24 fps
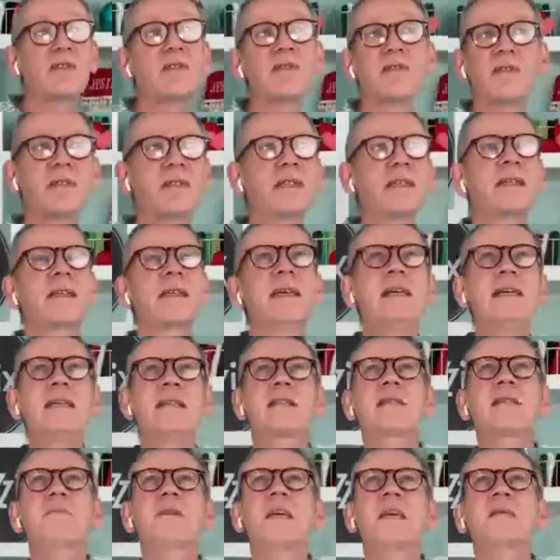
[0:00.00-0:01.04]
you're all,
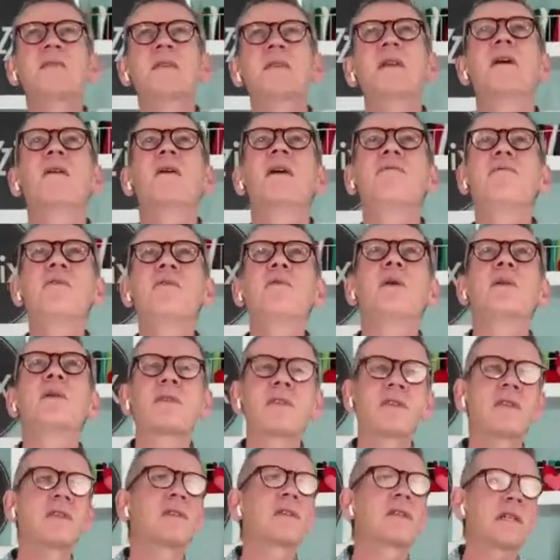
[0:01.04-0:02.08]
sometimes, you know, if you want a
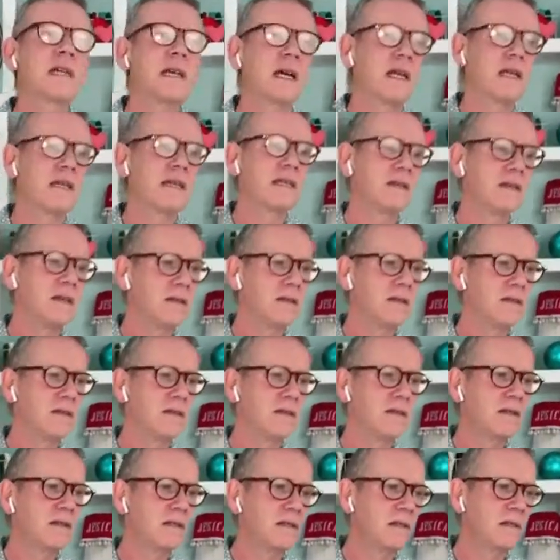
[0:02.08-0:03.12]
certain color, you go
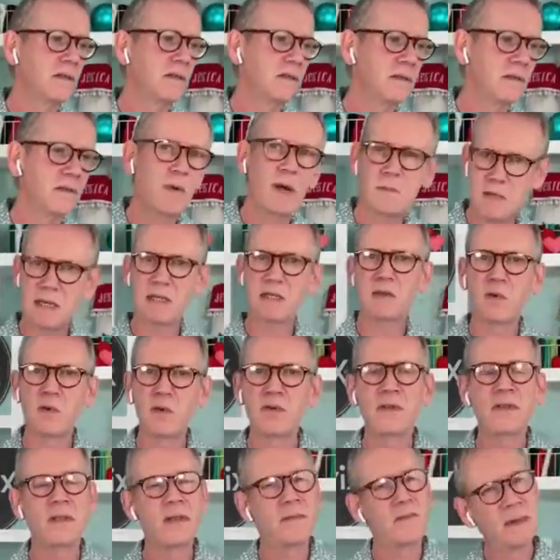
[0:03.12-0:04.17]
to a website
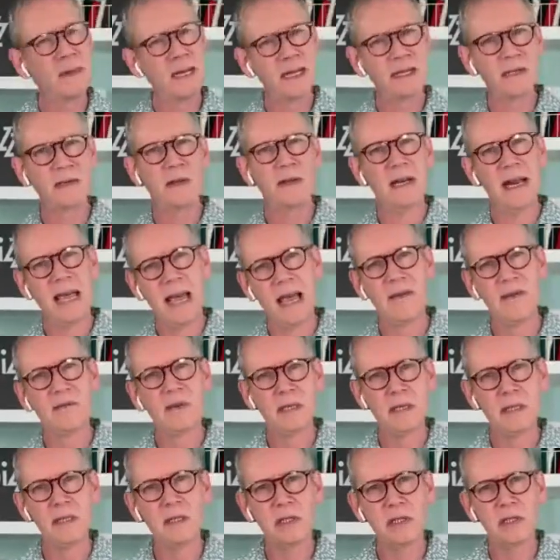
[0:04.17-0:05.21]
to order it, they might not have
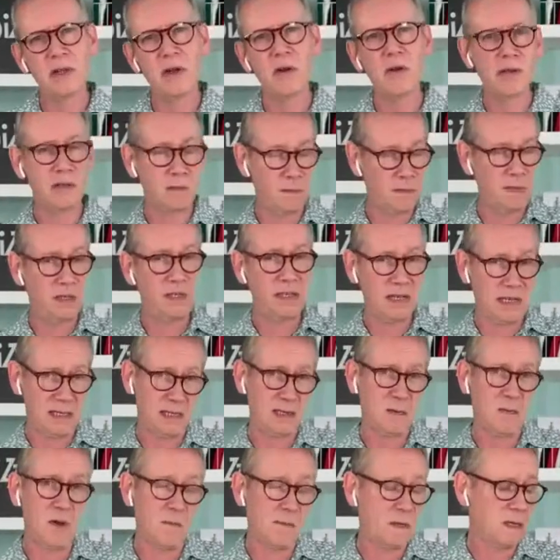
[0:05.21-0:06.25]
it in stock, mm. particularly the
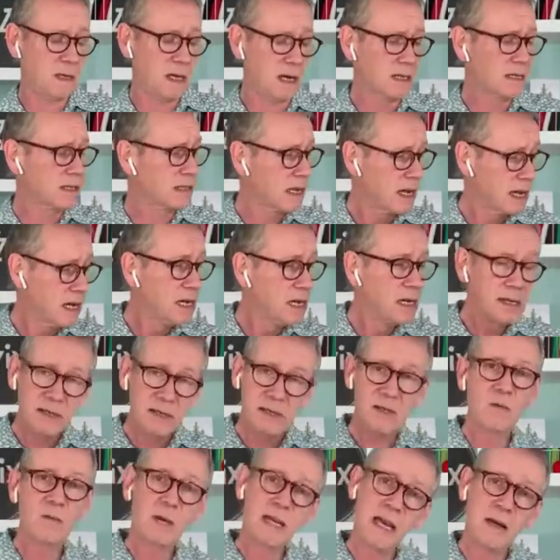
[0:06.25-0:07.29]
popular colors.
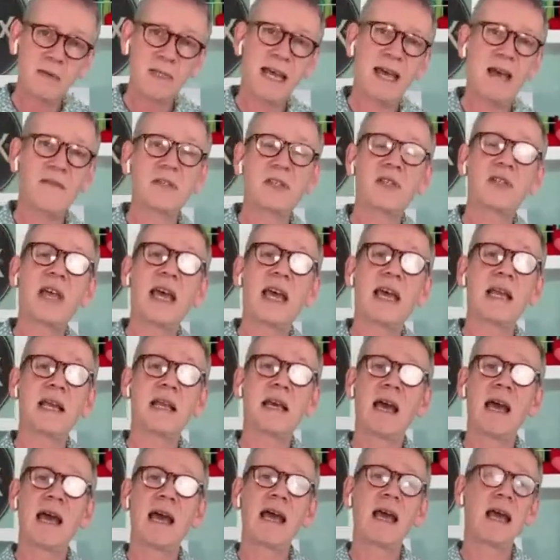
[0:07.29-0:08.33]
So being able to have a set
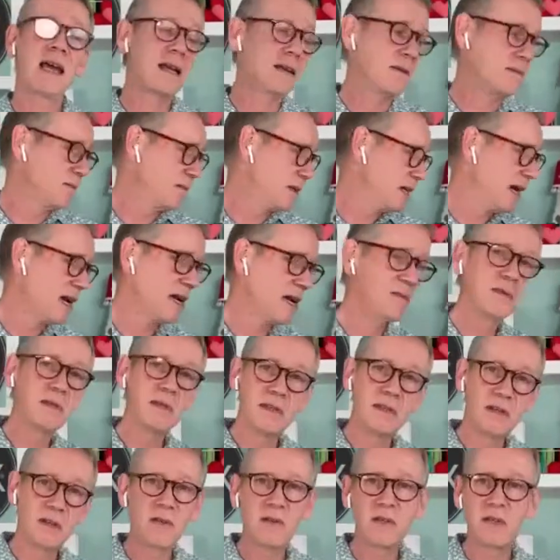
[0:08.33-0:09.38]
and being able
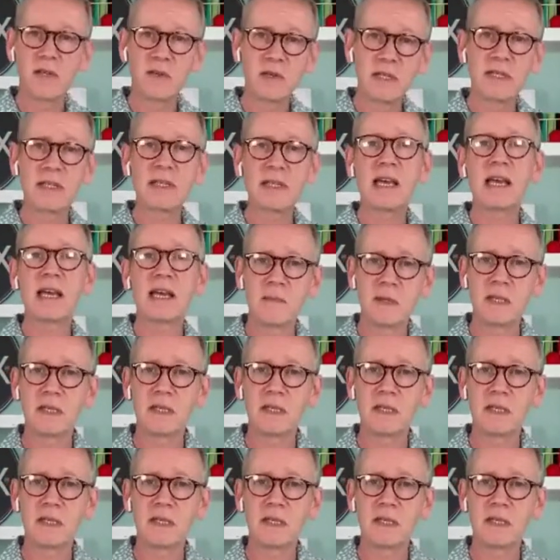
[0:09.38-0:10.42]
to go to it time
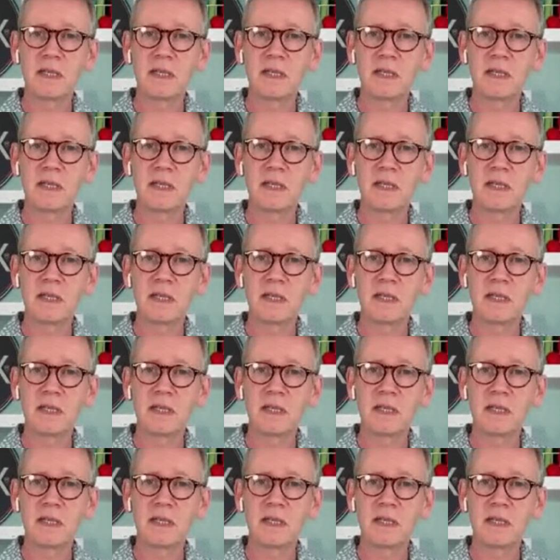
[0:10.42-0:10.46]
and